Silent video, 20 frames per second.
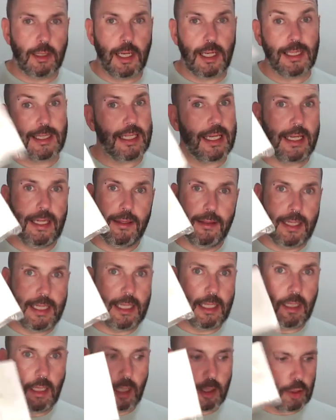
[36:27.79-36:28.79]
I see
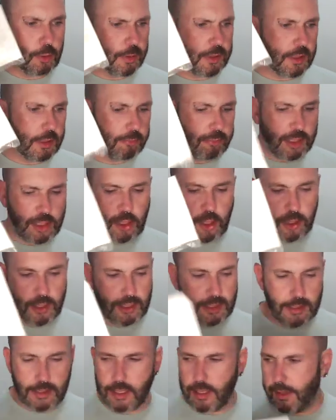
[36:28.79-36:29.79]
the large ones are
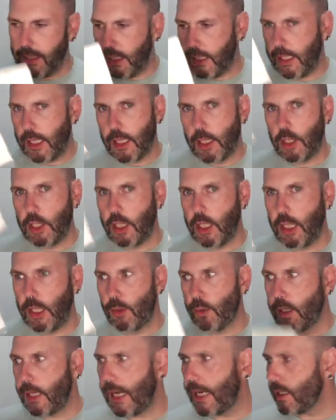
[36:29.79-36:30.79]
returning to the
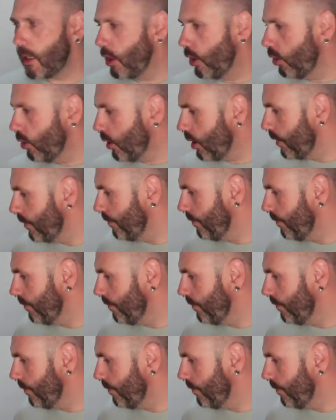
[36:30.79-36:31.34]
new catalogue